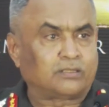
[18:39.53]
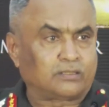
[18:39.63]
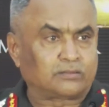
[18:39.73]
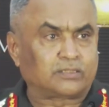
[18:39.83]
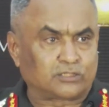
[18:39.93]

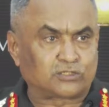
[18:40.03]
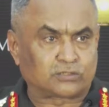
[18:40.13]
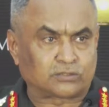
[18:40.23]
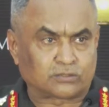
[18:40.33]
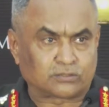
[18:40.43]

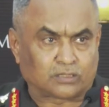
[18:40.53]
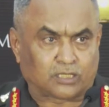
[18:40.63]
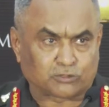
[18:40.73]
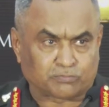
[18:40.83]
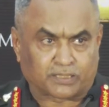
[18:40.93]
this
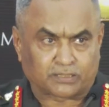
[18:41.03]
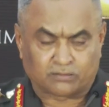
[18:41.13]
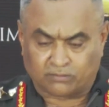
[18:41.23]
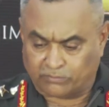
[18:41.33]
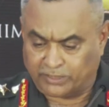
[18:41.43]
aspect
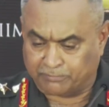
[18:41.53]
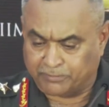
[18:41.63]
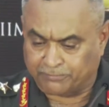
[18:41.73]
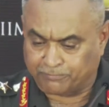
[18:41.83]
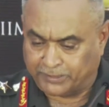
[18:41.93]
very
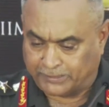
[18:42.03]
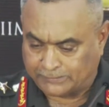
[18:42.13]
briefly.